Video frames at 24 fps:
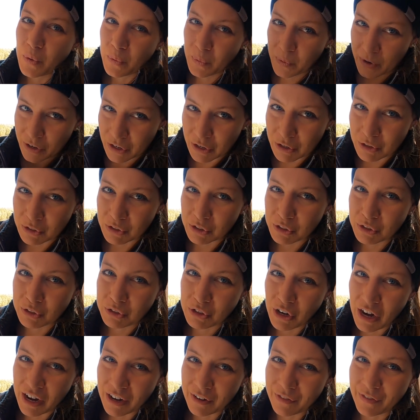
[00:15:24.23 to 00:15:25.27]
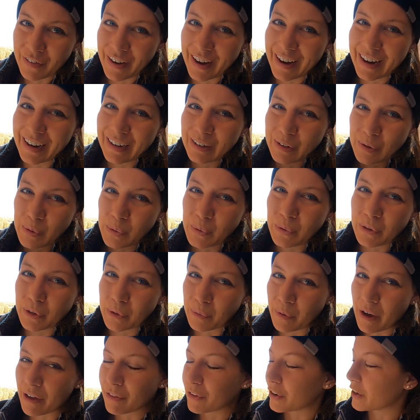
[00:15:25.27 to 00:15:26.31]
we're usually trying to find cooler
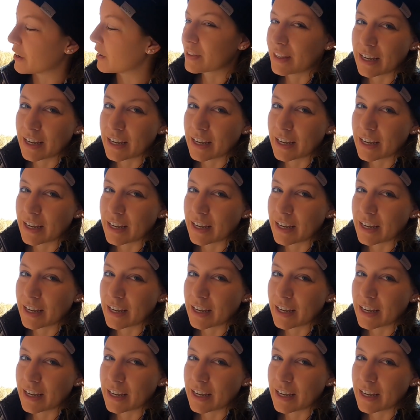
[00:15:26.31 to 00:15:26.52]
weather.